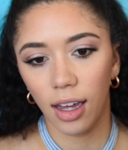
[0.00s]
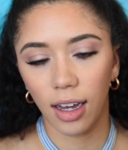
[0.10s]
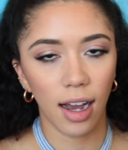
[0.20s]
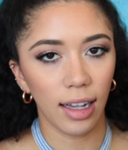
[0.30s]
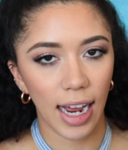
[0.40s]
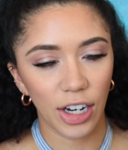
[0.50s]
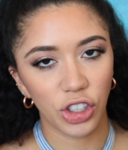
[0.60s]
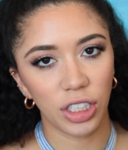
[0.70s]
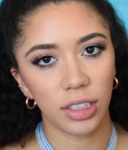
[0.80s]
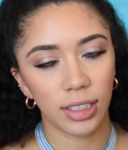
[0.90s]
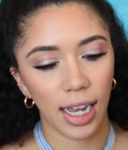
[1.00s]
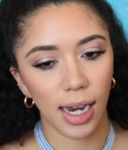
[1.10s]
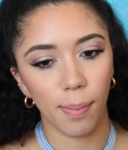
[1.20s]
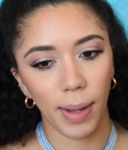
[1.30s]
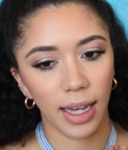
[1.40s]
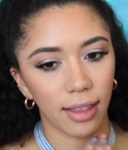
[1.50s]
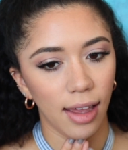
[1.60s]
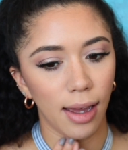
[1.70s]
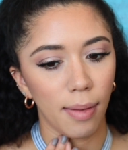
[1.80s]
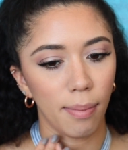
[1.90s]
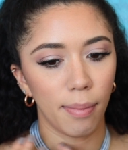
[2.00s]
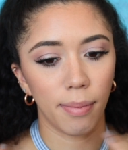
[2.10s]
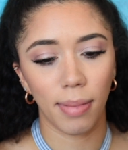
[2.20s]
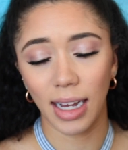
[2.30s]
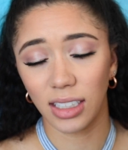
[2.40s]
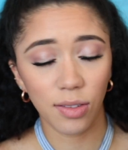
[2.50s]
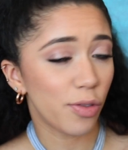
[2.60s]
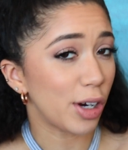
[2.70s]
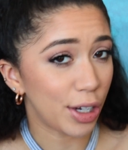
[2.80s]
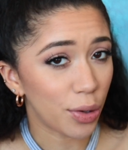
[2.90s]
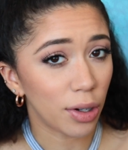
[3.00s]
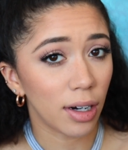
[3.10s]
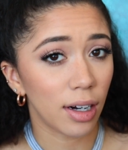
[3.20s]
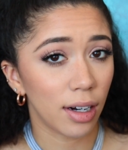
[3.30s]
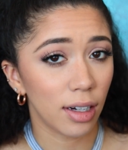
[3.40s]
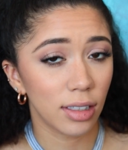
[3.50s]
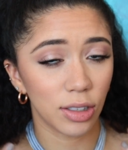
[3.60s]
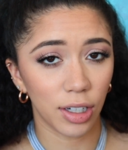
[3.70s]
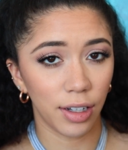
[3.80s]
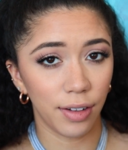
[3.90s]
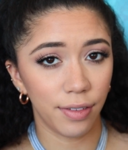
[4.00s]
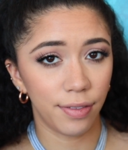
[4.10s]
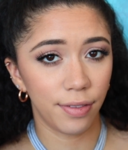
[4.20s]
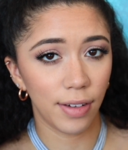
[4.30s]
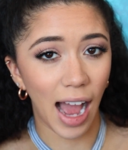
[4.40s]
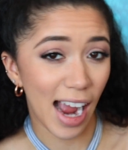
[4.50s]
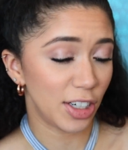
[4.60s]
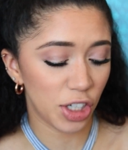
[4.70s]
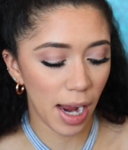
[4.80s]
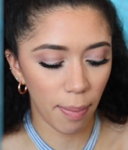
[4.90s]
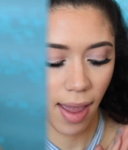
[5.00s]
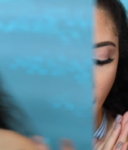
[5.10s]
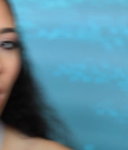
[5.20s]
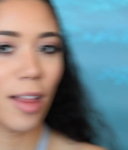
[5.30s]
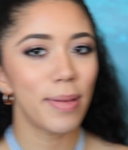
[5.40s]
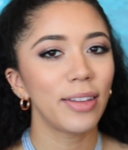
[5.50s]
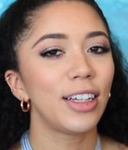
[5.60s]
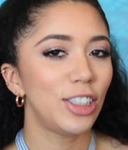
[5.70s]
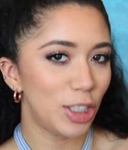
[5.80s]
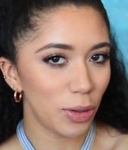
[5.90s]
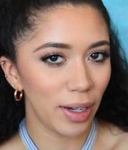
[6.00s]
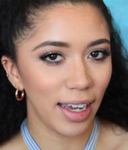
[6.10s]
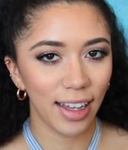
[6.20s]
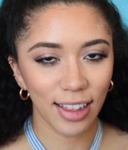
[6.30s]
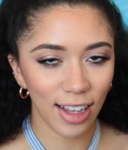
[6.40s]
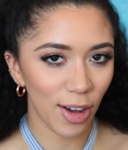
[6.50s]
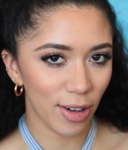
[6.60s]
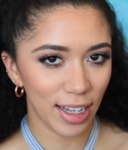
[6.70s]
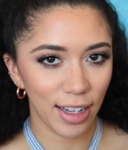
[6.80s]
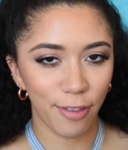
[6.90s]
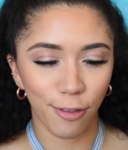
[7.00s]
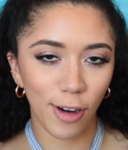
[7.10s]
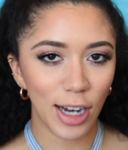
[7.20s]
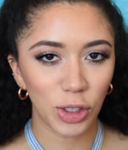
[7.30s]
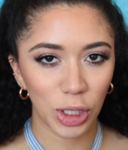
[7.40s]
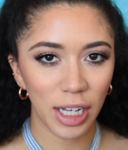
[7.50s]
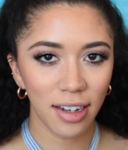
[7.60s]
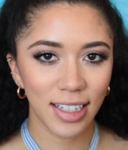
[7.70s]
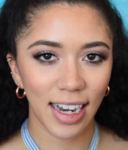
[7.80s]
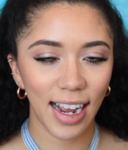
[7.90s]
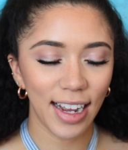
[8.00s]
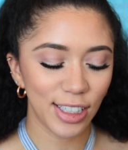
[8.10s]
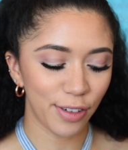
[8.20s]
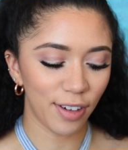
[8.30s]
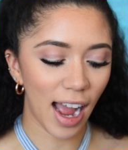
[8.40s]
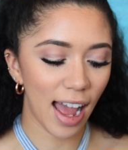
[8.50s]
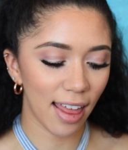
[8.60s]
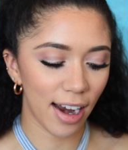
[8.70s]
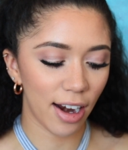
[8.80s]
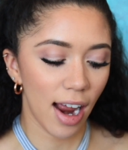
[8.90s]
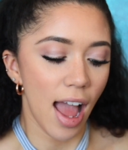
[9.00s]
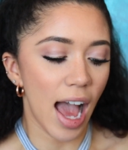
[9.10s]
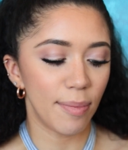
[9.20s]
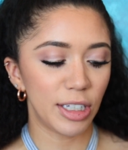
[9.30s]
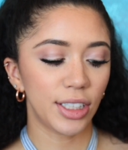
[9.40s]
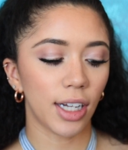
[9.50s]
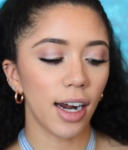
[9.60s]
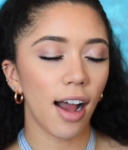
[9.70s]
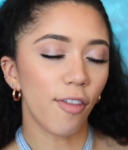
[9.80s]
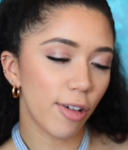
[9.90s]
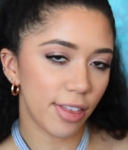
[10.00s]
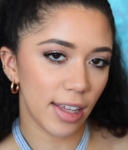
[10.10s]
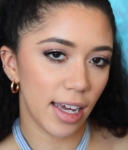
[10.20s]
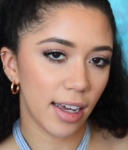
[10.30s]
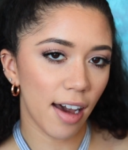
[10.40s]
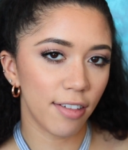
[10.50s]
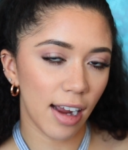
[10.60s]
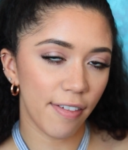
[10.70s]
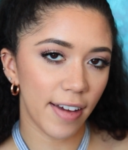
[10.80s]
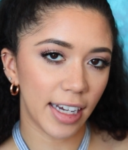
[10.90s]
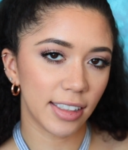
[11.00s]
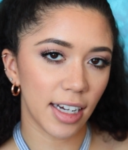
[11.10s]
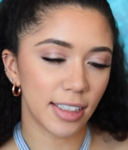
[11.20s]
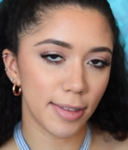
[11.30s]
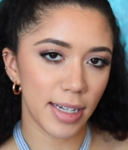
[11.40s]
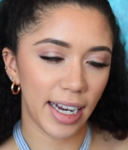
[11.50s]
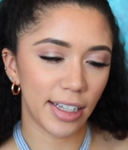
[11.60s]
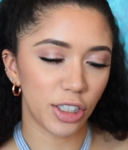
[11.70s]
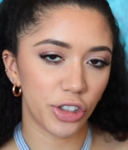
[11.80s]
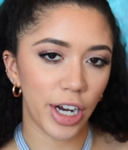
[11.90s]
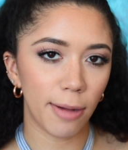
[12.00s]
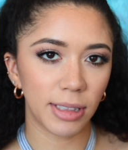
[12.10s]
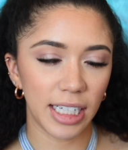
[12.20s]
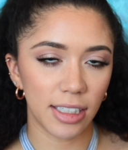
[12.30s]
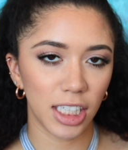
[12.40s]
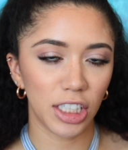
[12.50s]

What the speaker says: cut lashes and make them best for your sort of eye shape. We're all about the dewy, glowy, fresh look today. So for highlighter, I'm gonna start off with the Cover FX Custom Enhancer Drops. These are